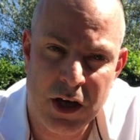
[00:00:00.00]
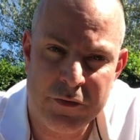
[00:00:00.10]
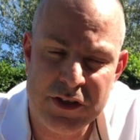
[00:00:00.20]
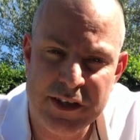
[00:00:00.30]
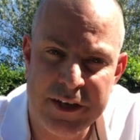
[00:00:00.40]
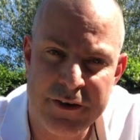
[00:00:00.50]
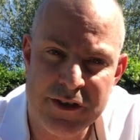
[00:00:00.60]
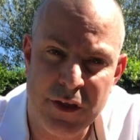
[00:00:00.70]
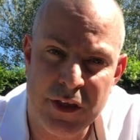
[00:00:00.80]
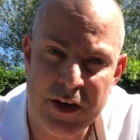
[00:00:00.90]
of a
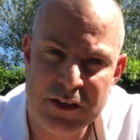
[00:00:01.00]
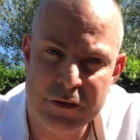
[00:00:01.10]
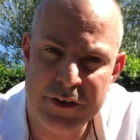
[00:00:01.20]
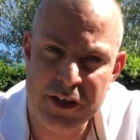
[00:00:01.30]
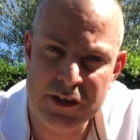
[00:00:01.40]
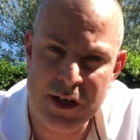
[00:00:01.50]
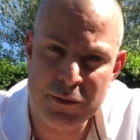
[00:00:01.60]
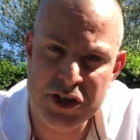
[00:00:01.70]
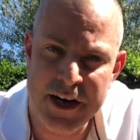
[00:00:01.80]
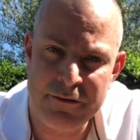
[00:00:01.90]
series of thirty videos
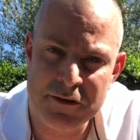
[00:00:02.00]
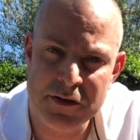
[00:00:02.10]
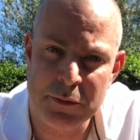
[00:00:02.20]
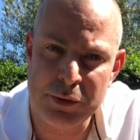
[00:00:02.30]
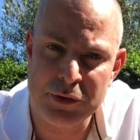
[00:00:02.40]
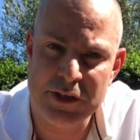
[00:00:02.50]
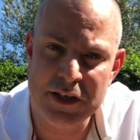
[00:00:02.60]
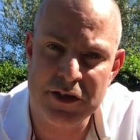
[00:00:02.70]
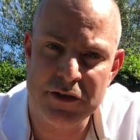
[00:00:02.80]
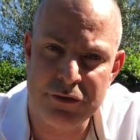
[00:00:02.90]
I'm sharing to support
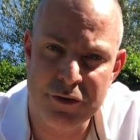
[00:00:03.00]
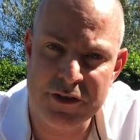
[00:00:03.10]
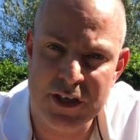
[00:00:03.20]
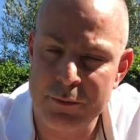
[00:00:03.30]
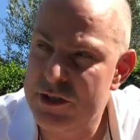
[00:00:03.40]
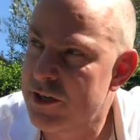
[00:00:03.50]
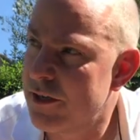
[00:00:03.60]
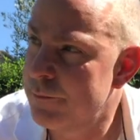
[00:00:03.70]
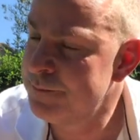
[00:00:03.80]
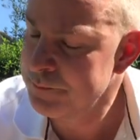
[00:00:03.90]
teachers through the summer
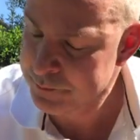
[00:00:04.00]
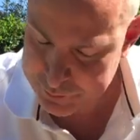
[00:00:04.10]
term.